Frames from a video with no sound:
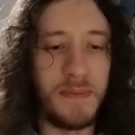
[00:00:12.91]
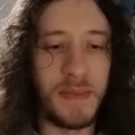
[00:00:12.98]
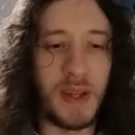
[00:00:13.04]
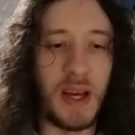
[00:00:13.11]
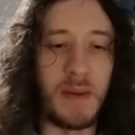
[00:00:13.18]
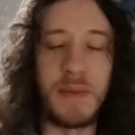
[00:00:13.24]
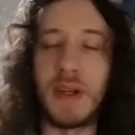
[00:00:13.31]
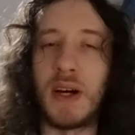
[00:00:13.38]

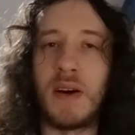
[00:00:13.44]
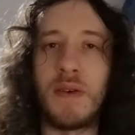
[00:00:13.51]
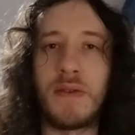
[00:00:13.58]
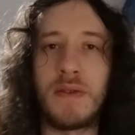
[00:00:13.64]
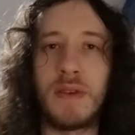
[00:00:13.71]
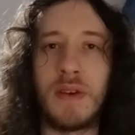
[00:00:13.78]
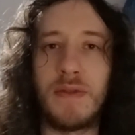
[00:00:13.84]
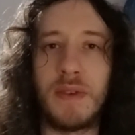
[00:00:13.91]
I'm the
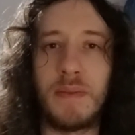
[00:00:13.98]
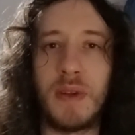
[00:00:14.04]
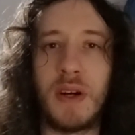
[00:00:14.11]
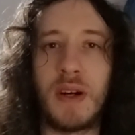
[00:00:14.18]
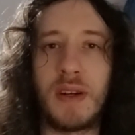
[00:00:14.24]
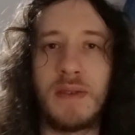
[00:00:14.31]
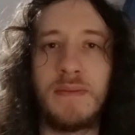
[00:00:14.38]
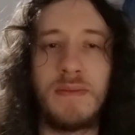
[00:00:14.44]
author of the
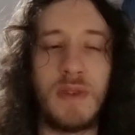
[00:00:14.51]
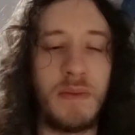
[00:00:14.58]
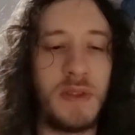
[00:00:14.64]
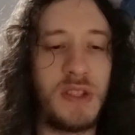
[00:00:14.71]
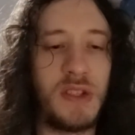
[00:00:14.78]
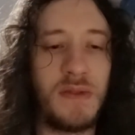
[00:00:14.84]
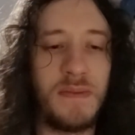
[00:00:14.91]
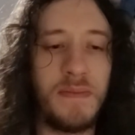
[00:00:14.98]
blog
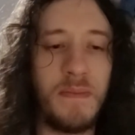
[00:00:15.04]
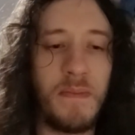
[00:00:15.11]
Momergil,